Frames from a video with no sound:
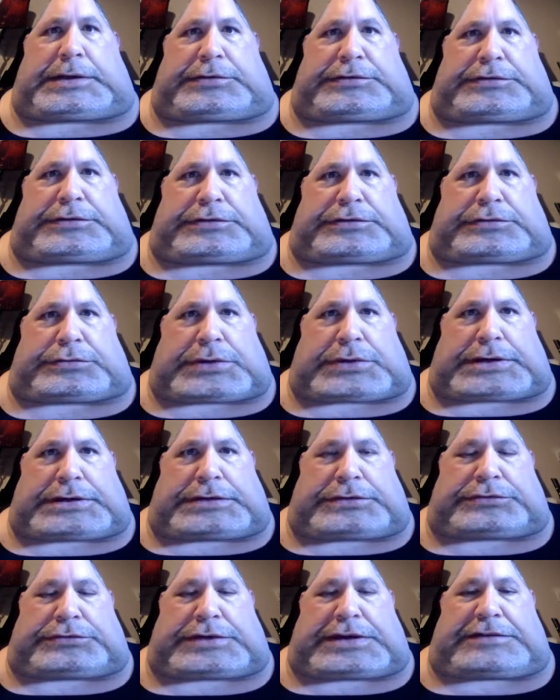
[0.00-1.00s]
is just
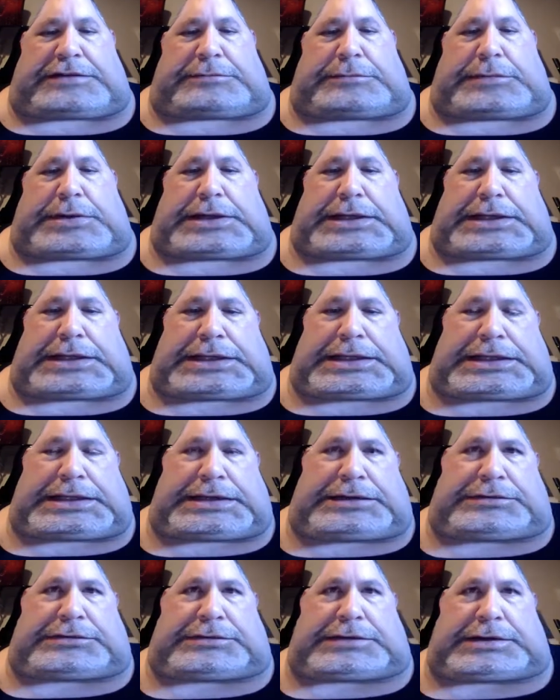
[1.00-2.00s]
trying to save money and
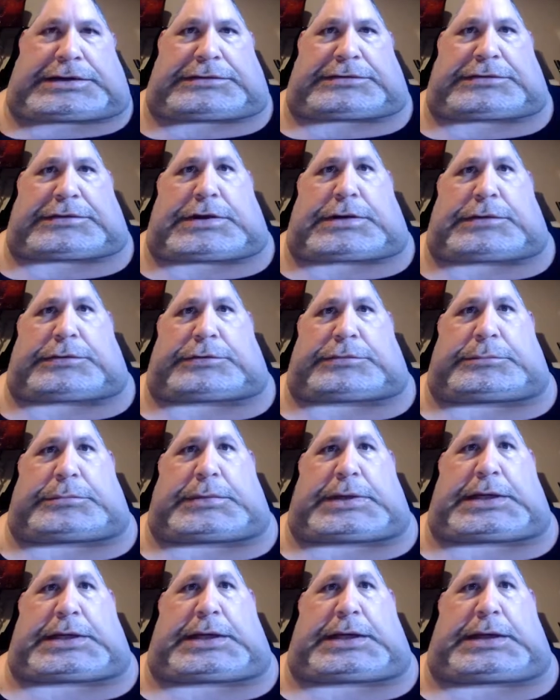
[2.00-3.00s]
these things cost
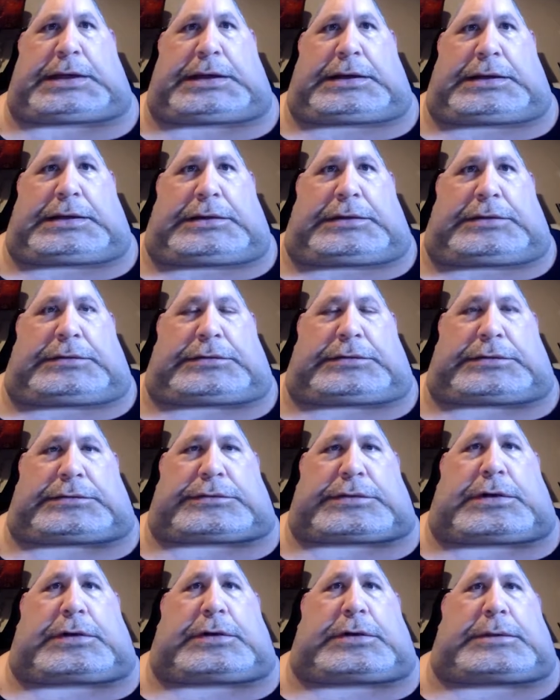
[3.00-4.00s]
money, so
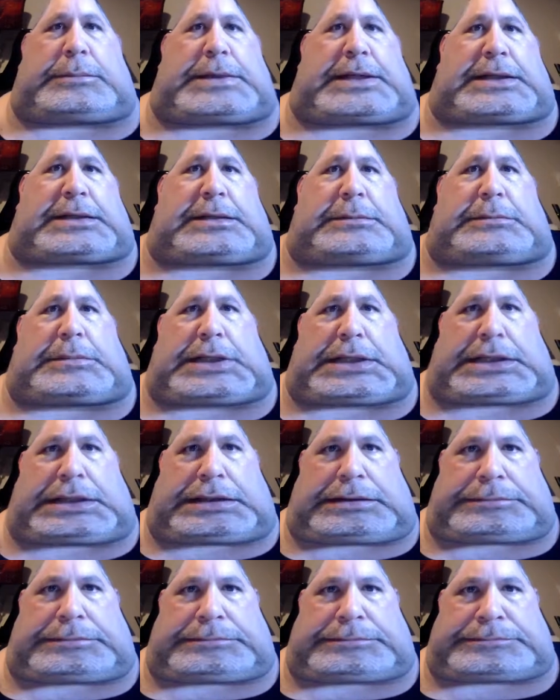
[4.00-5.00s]
it's all about the
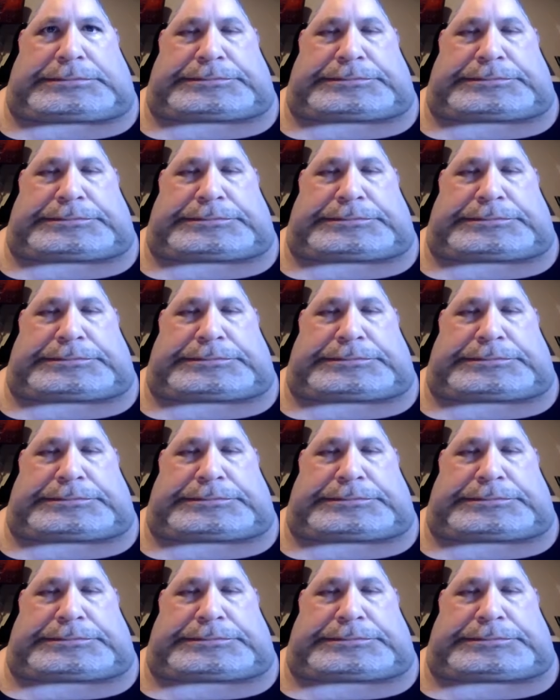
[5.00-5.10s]
money.